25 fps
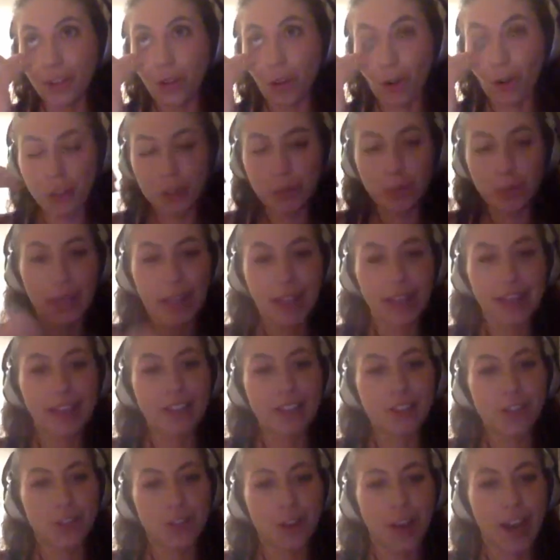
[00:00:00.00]
not being
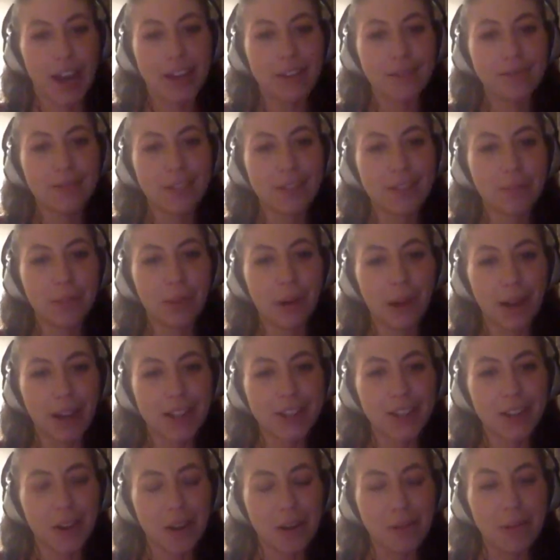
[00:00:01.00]
constrained by
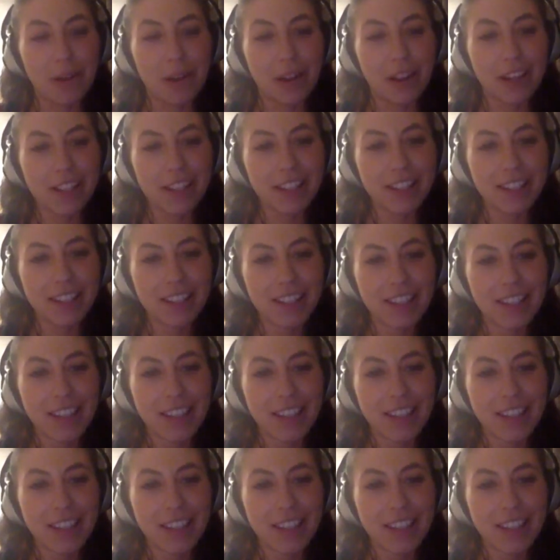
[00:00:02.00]
a timeline.